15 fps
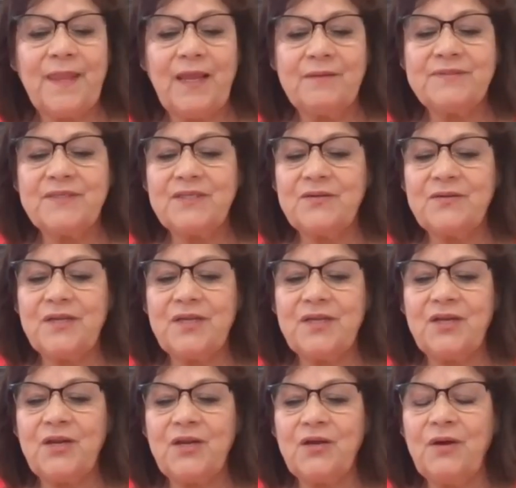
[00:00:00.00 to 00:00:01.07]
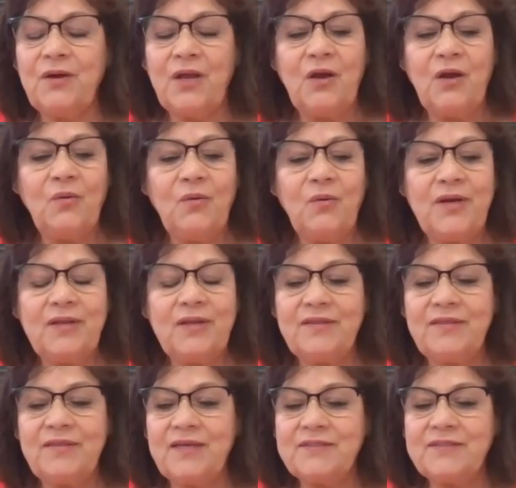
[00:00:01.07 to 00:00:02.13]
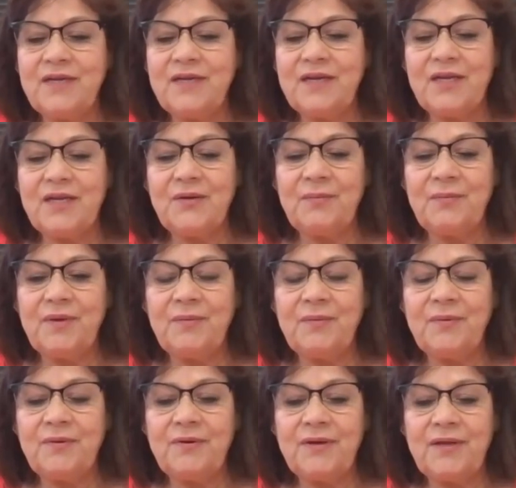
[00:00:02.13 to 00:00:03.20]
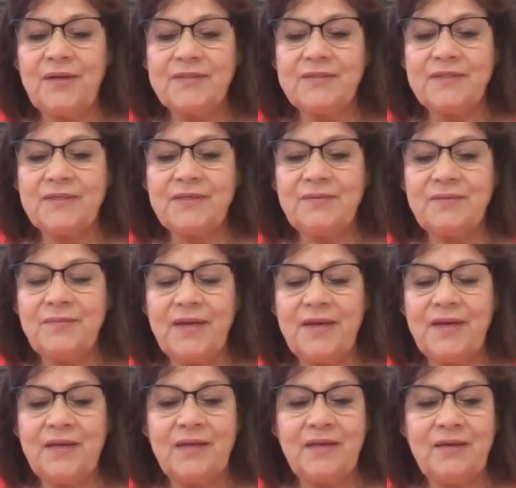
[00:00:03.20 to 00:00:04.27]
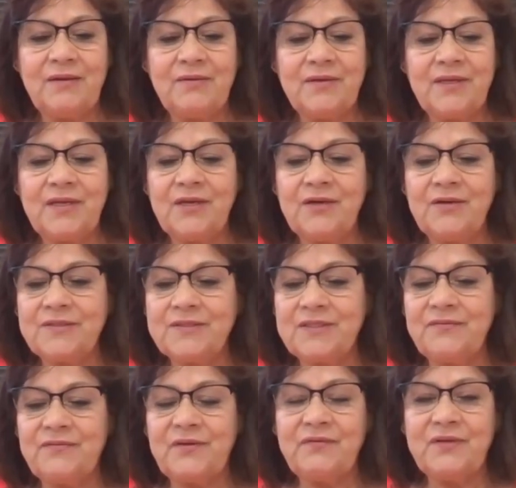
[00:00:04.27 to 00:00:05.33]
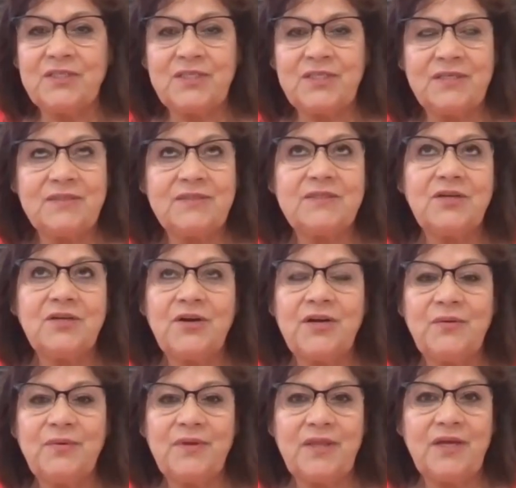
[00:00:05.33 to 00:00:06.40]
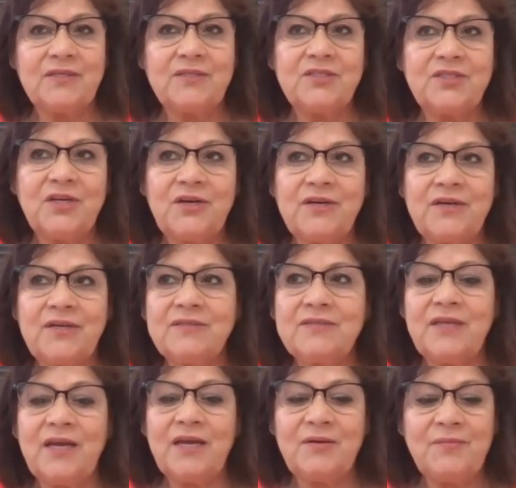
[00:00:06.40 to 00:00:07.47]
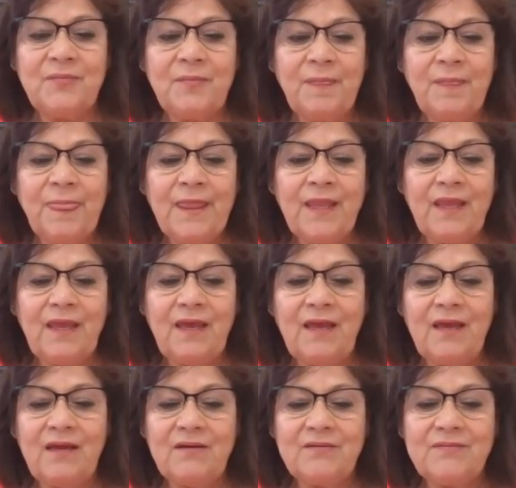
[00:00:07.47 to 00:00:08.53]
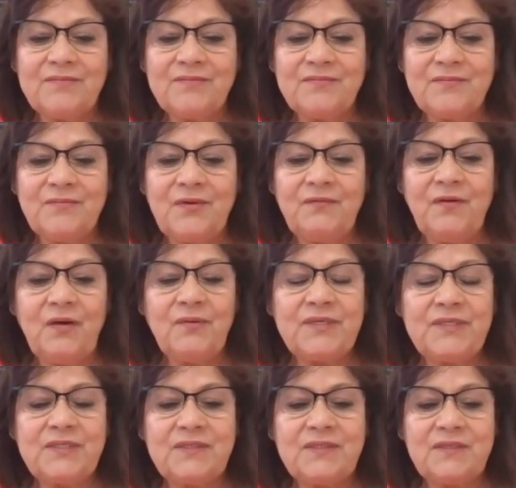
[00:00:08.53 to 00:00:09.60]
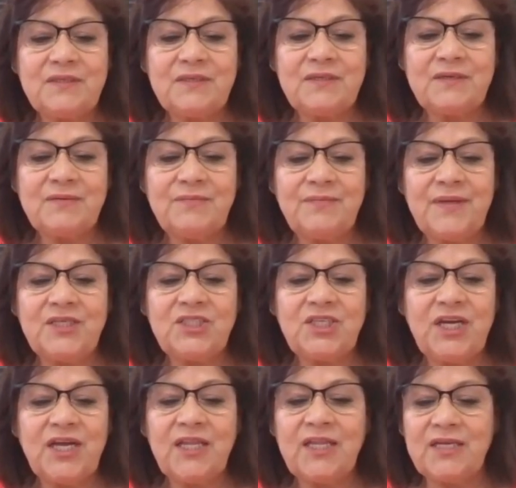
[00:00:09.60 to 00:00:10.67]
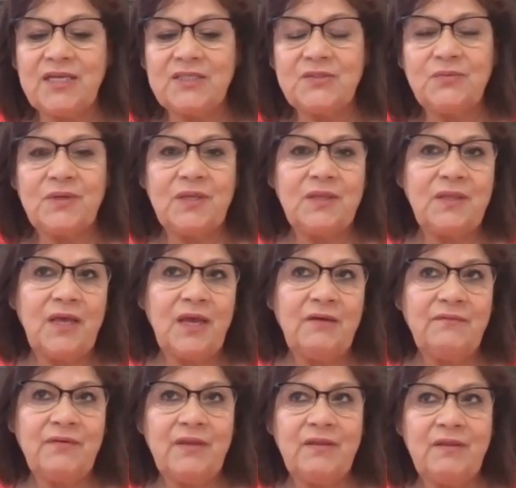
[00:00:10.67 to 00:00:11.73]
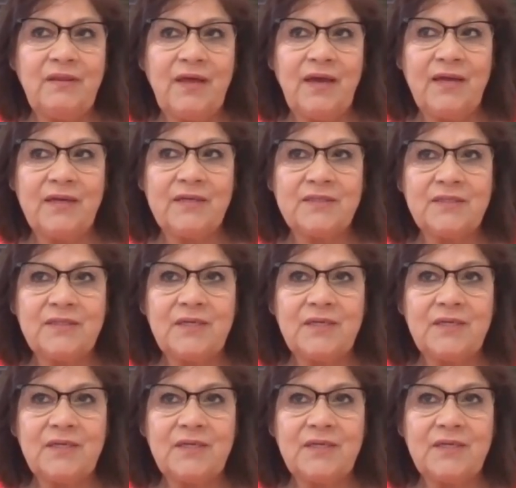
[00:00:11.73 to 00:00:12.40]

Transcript: Absolutely. One of the things that I can remember as in my early years of even just starting with Head Start is that we've always been challenged with having that